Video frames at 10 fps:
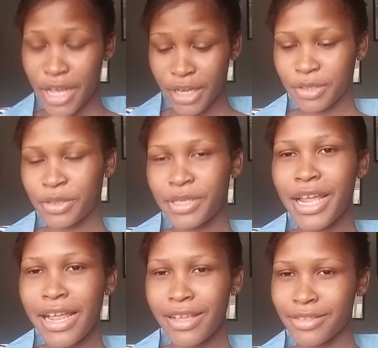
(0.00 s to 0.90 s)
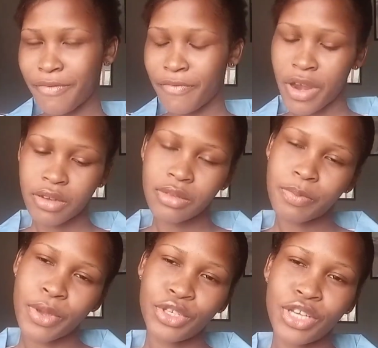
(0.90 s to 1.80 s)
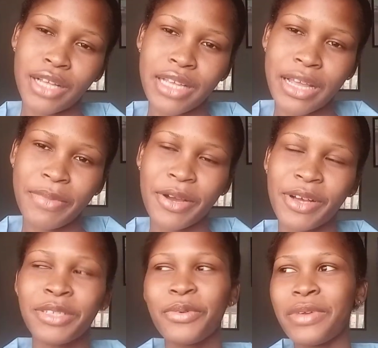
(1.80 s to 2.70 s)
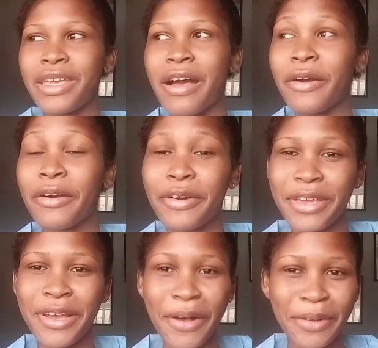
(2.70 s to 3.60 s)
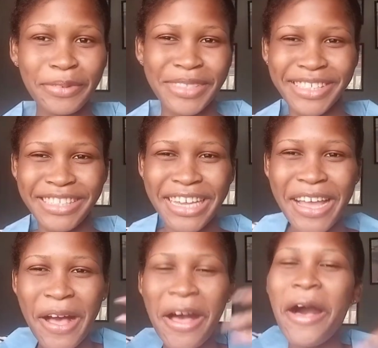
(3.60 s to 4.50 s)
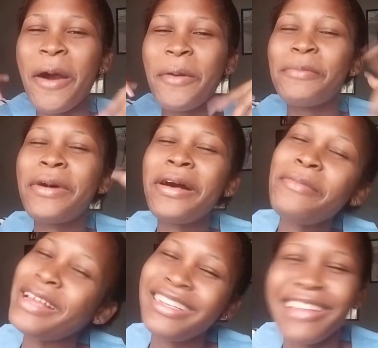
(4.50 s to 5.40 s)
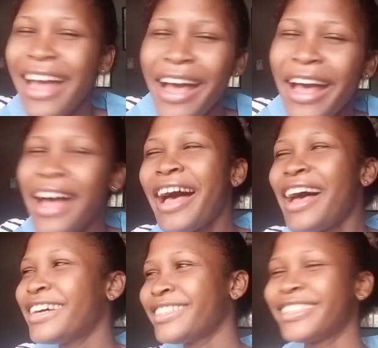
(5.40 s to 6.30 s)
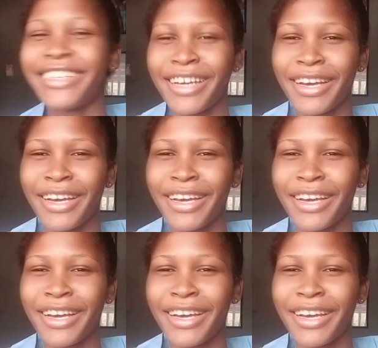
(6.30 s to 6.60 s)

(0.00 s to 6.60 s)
And today is a very special day because we are going home to see Mom and Dad.